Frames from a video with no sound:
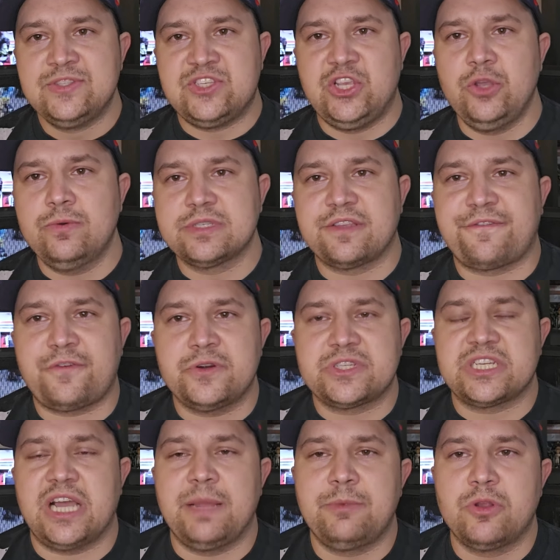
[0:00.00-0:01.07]
Two is the
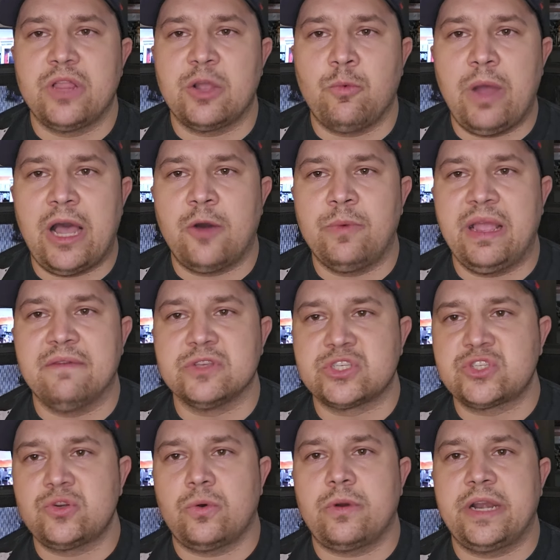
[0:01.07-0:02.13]
first time you're like, wow, we have a
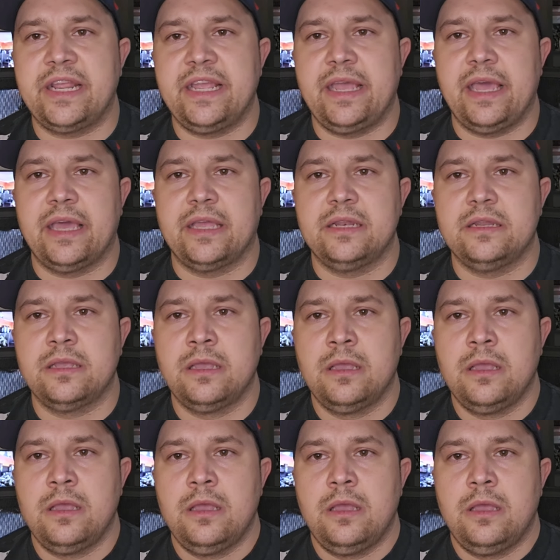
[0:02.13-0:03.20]
story, and
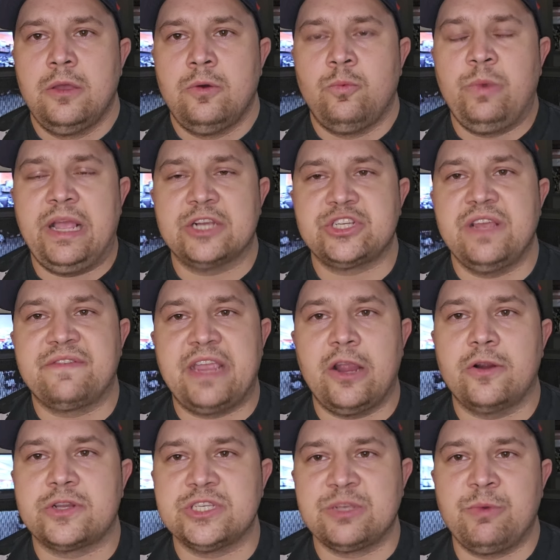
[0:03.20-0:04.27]
we actually have
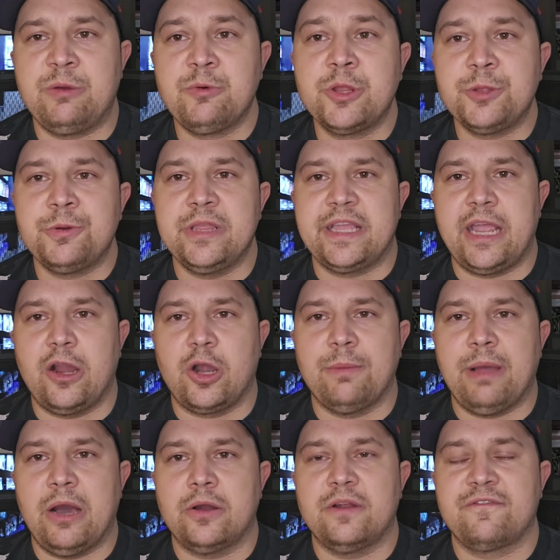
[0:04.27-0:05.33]
characters that we really, really care
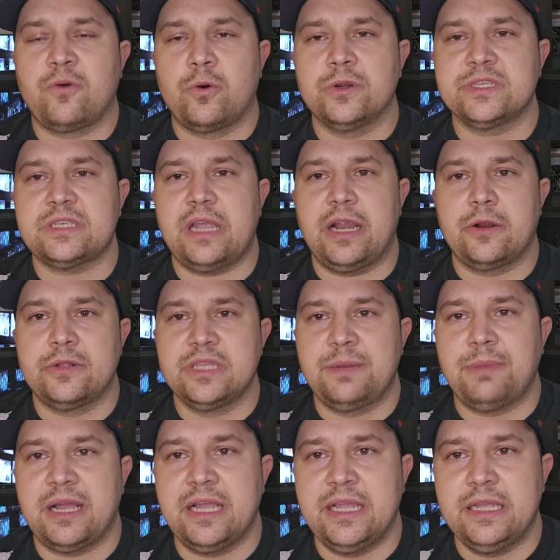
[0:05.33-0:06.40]
about. Of course,
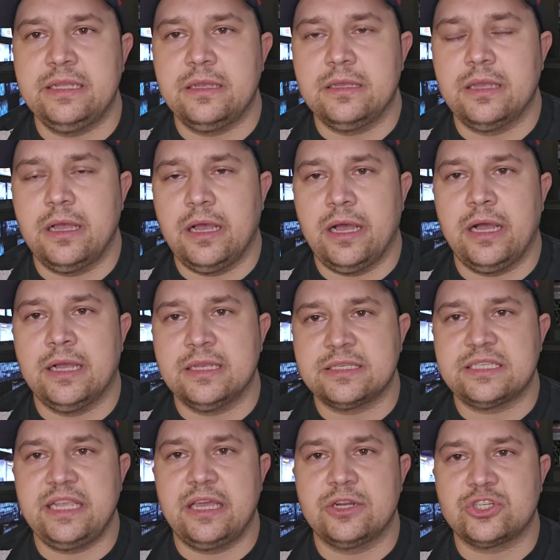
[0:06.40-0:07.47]
heralded by uh,
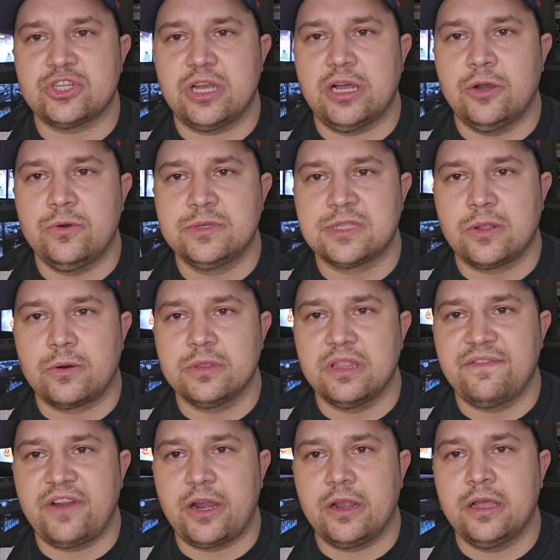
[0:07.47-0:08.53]
Sienna Shaw, who is Lauren
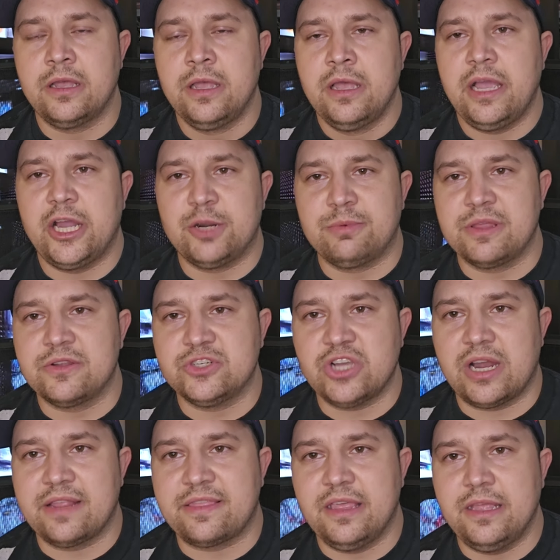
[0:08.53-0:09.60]
LaVera, and her brother
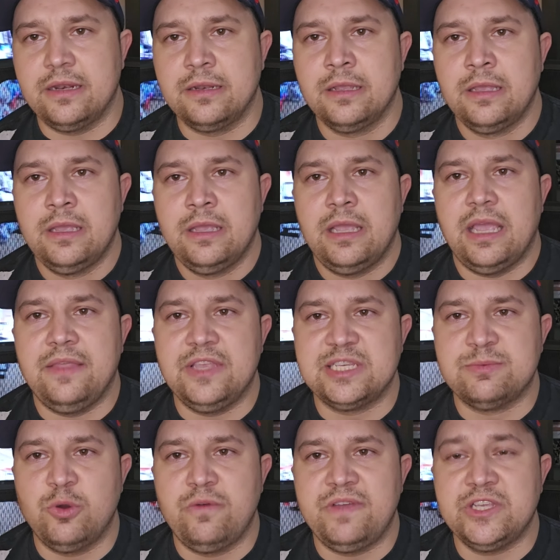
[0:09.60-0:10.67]
Jonathan in
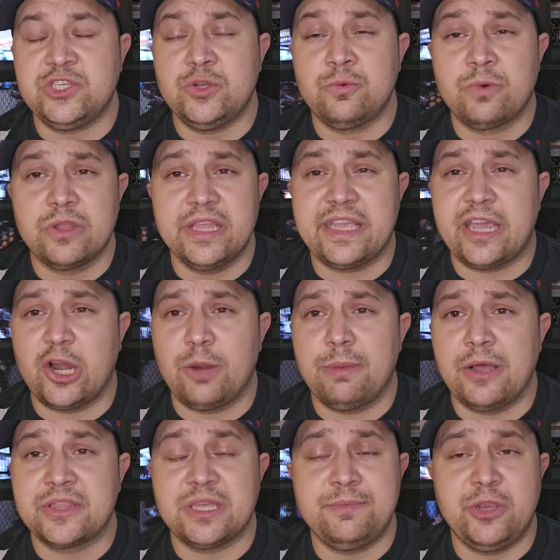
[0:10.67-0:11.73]
these movies. You really care
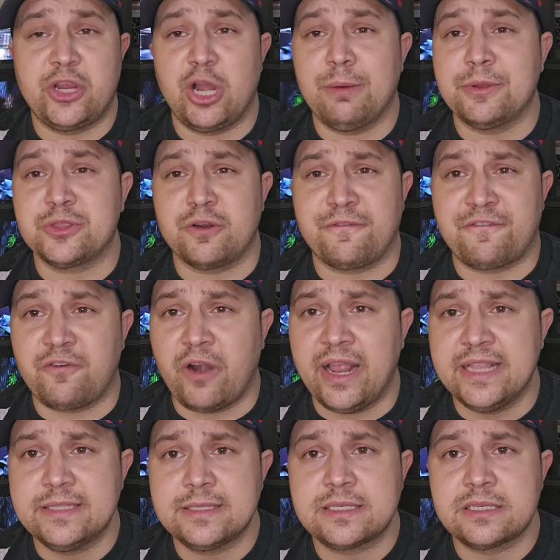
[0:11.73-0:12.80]
about them. You care about their
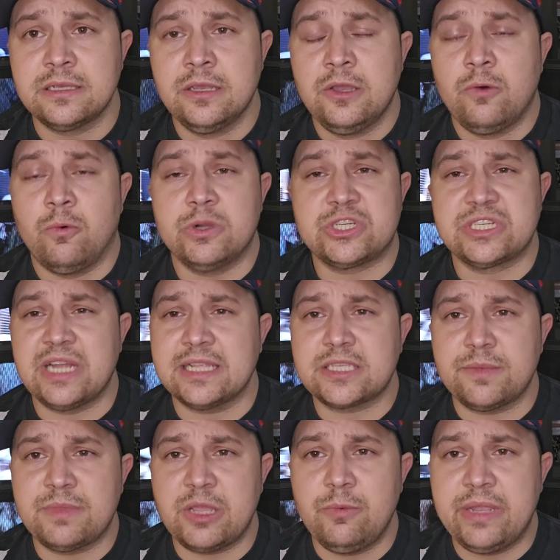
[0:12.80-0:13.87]
friends, which is not
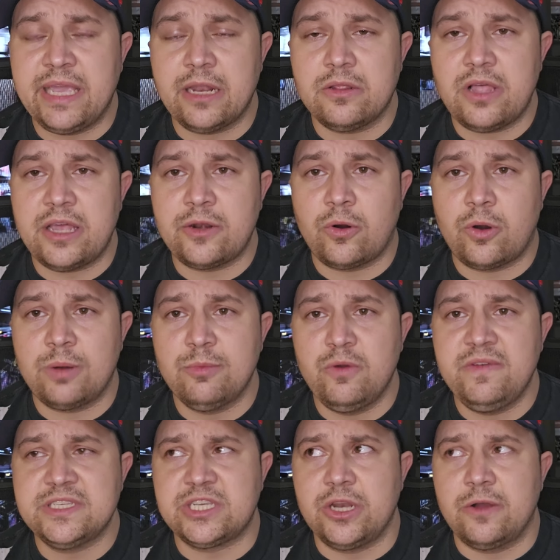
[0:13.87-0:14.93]
something we get a lot in horror
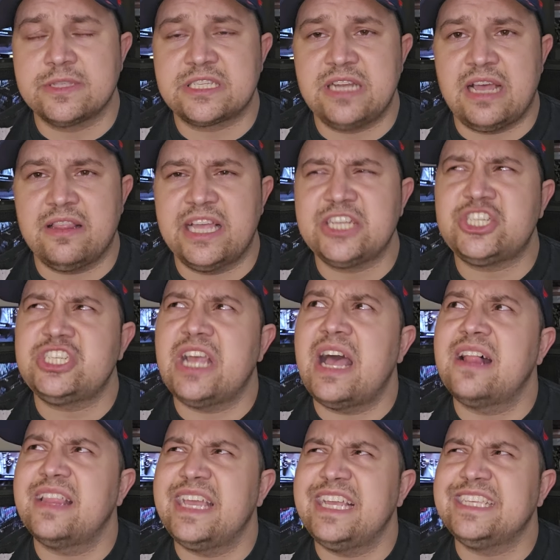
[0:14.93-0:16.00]
movies. You know, it's not like,
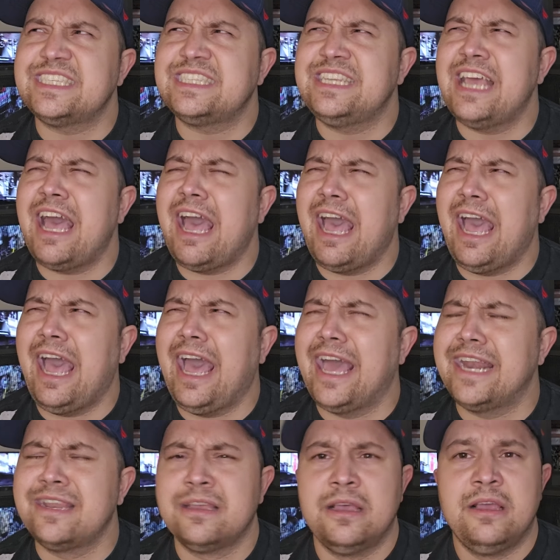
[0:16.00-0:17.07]
Shelly's
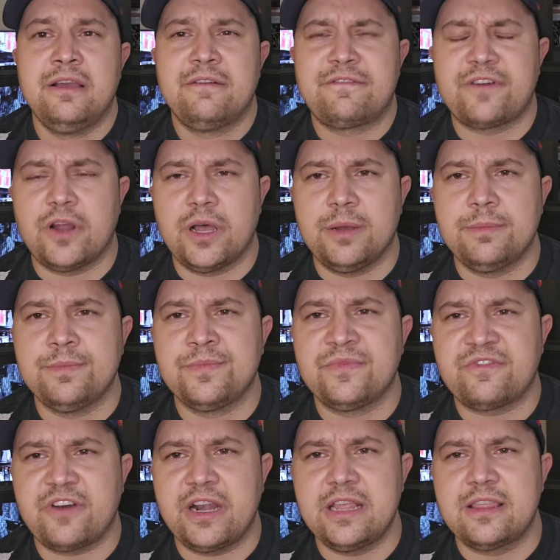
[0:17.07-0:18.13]
dead! From
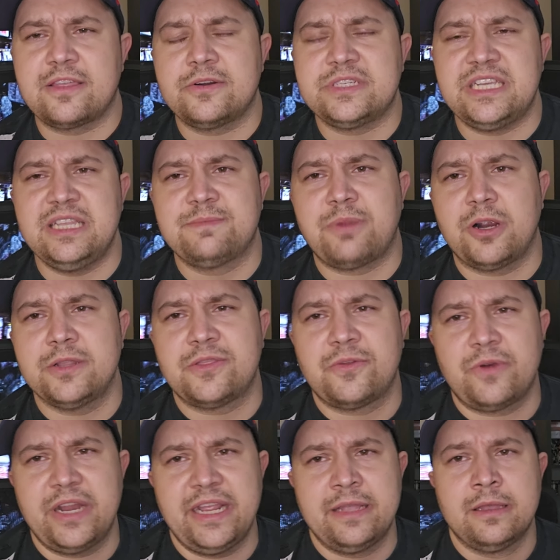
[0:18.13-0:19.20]
Friday the thirteenth Part
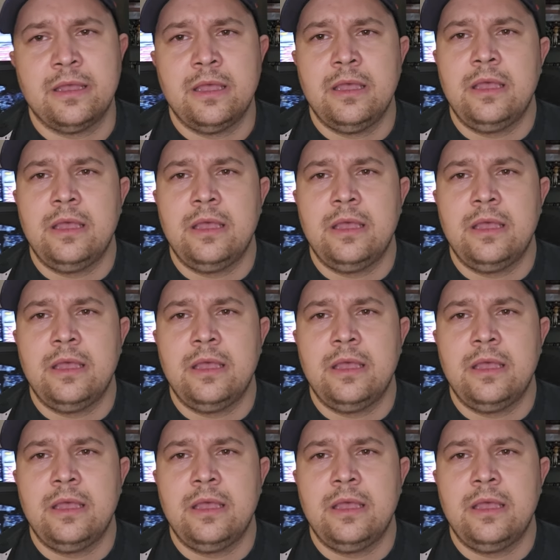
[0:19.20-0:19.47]
three.